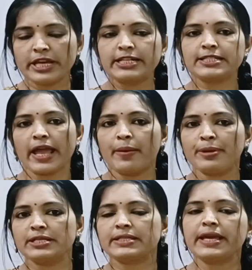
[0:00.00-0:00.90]
objects
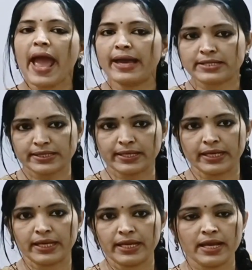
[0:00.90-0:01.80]
A, B, C and
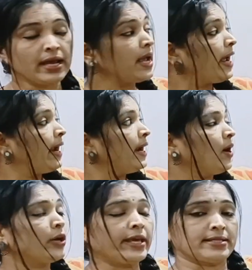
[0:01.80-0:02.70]
D.
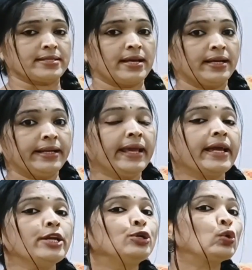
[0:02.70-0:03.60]
Yes,
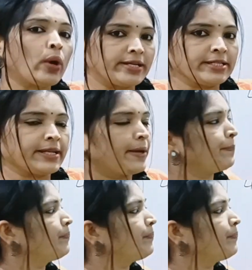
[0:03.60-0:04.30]
taken 2 at a